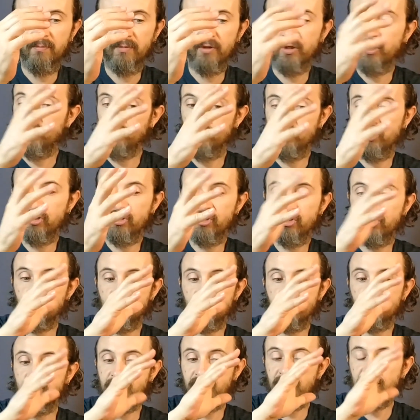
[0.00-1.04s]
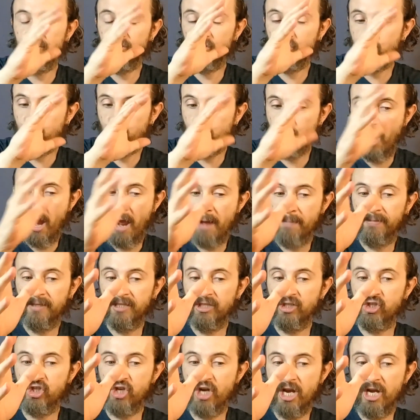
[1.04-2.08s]
You just see this
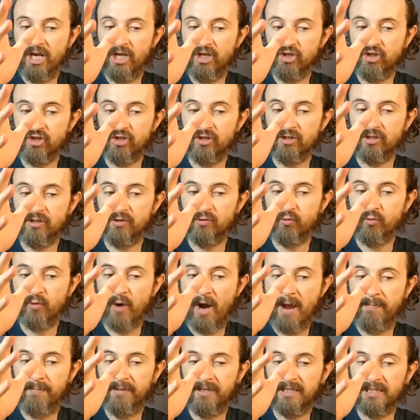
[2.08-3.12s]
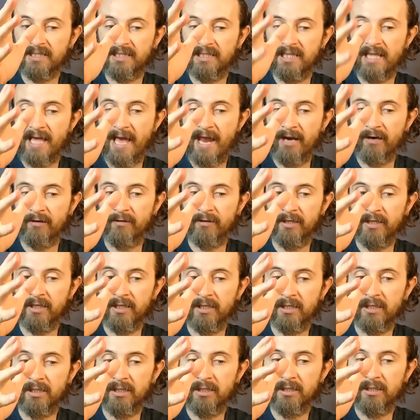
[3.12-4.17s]
rapid change, this rapid
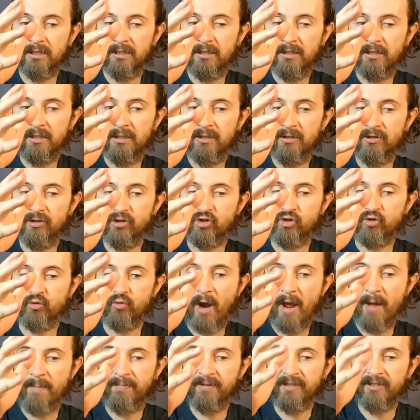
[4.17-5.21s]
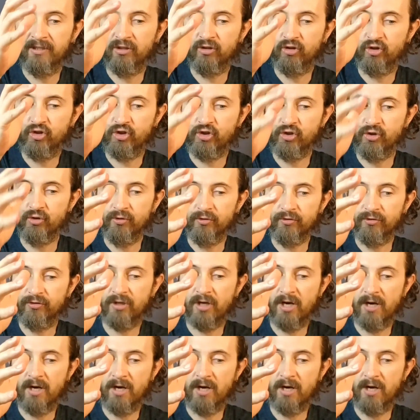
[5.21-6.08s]
clarity, this rapid truth